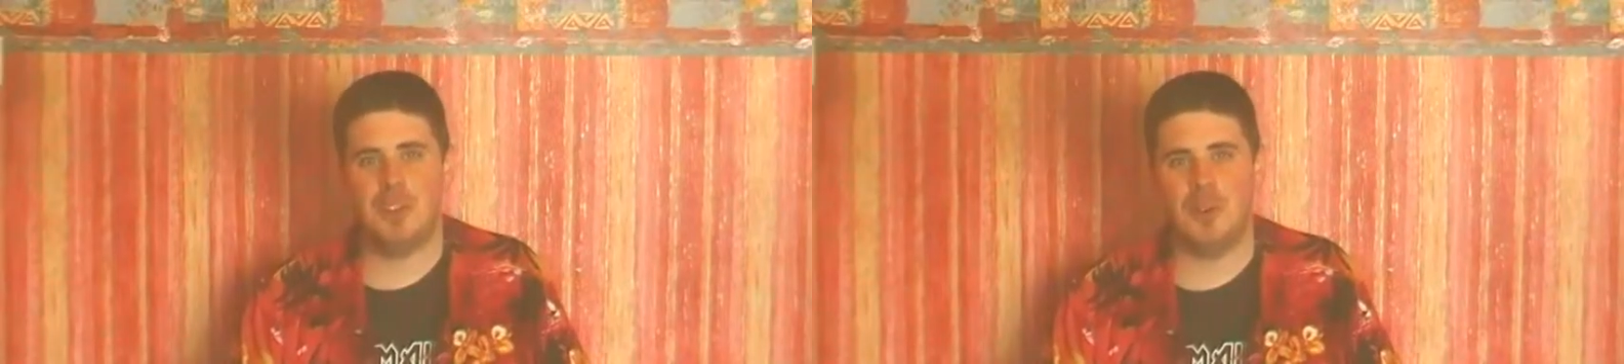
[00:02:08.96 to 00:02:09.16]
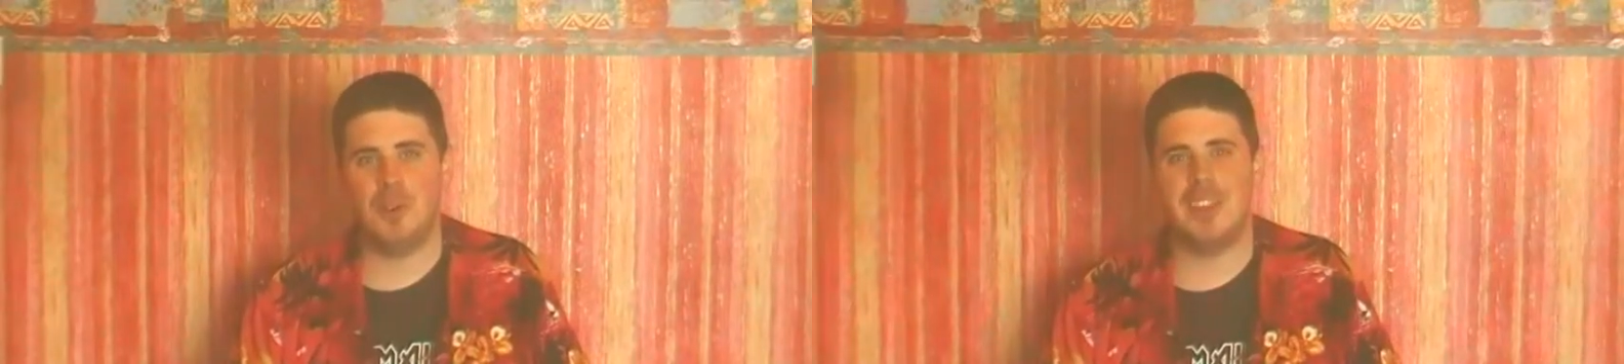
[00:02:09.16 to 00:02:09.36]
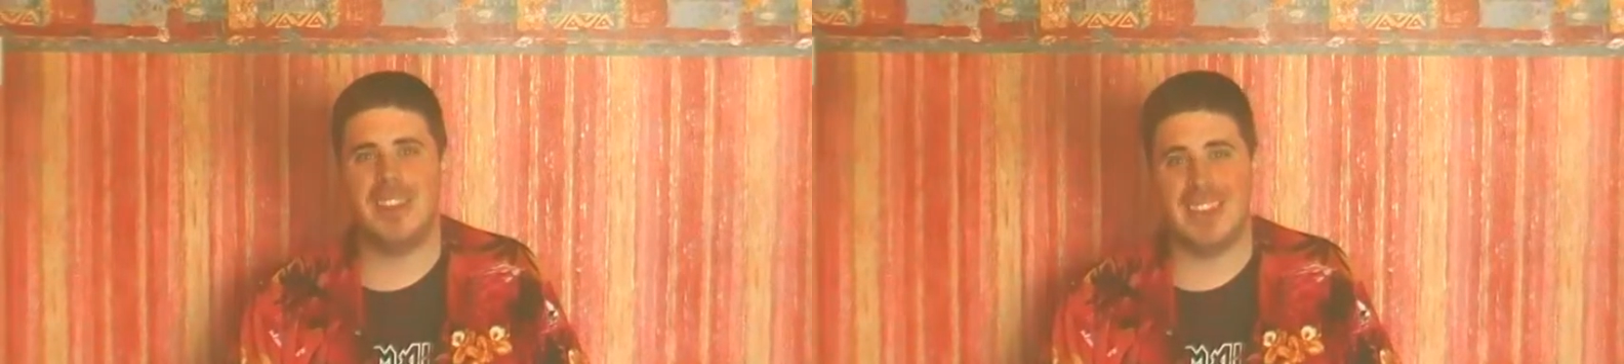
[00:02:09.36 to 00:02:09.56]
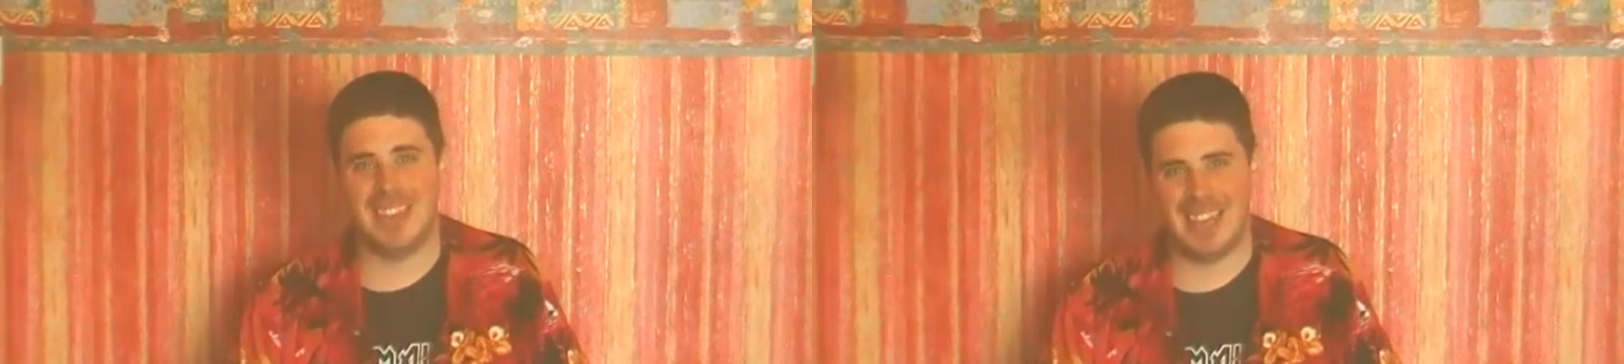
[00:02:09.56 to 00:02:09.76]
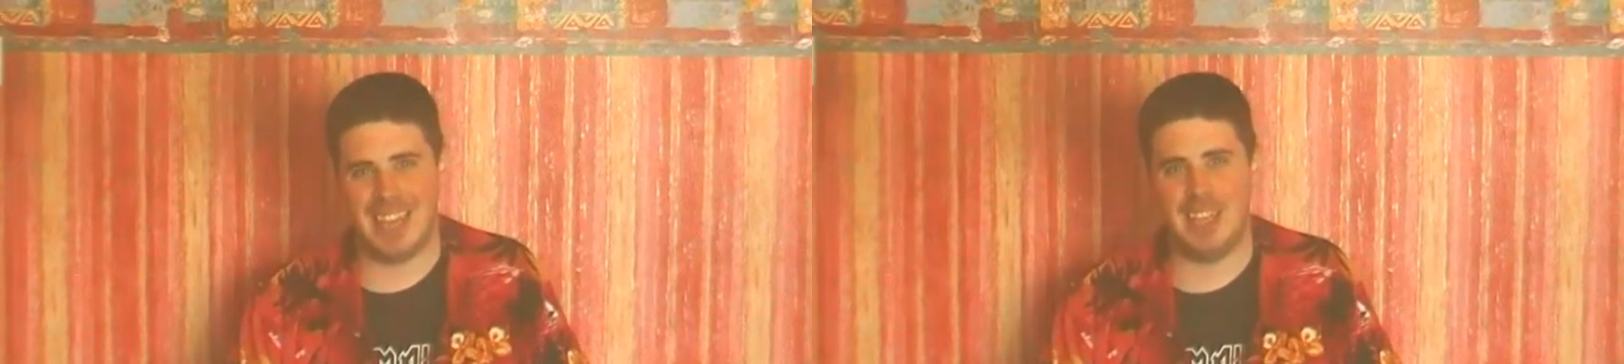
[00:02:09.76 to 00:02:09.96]
of course, is
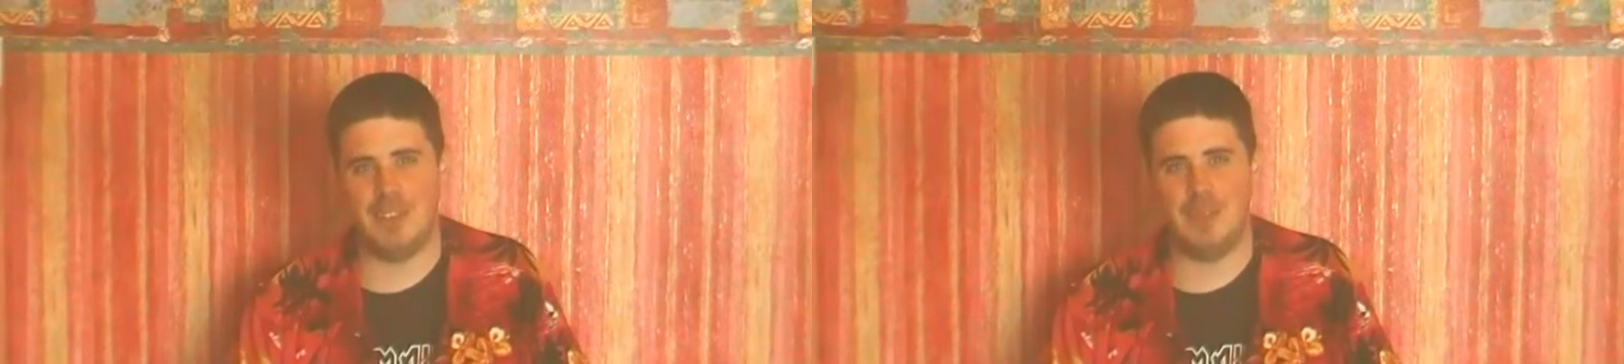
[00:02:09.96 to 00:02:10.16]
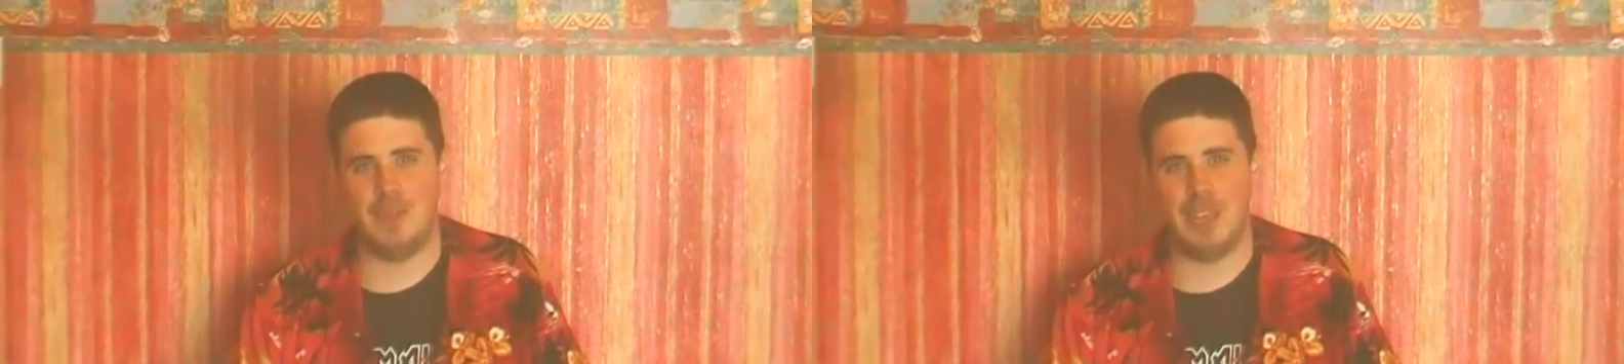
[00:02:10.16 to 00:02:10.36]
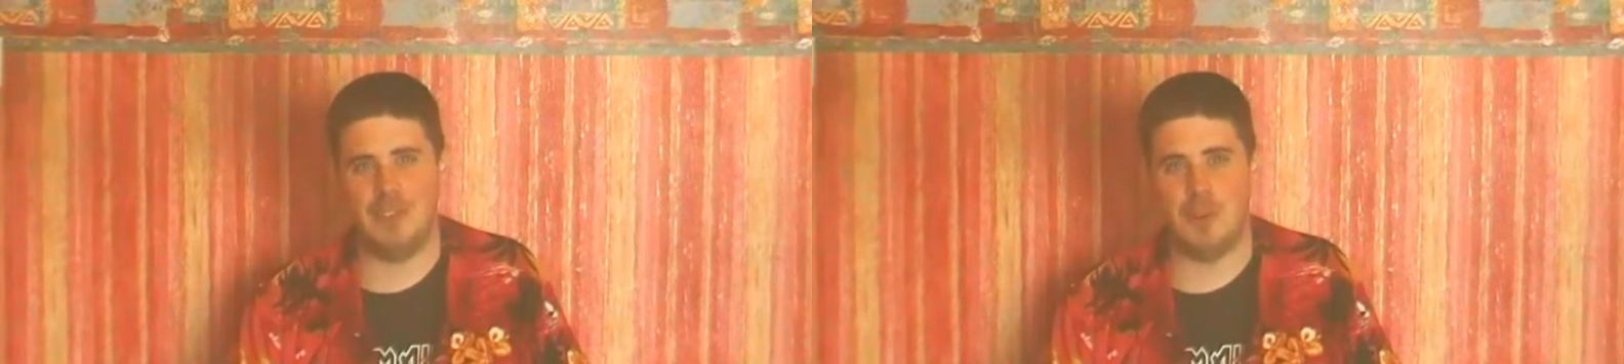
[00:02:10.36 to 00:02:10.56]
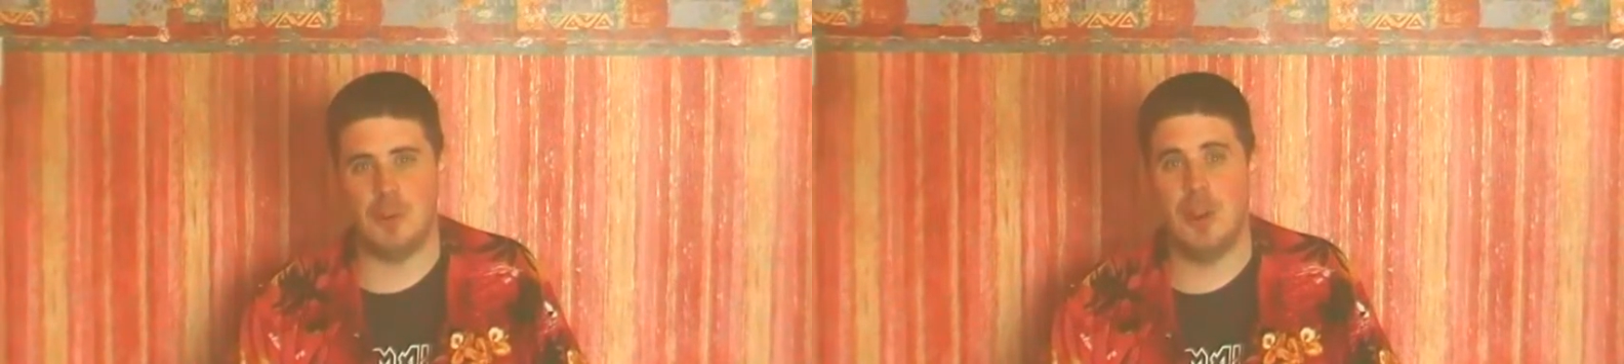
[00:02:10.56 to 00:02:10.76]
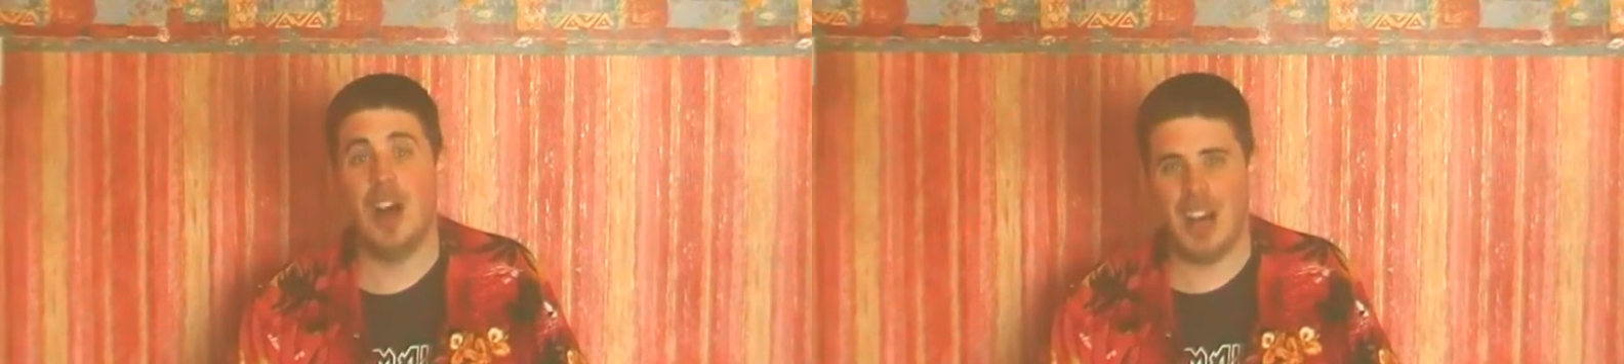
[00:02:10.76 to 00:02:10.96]
executive speak for,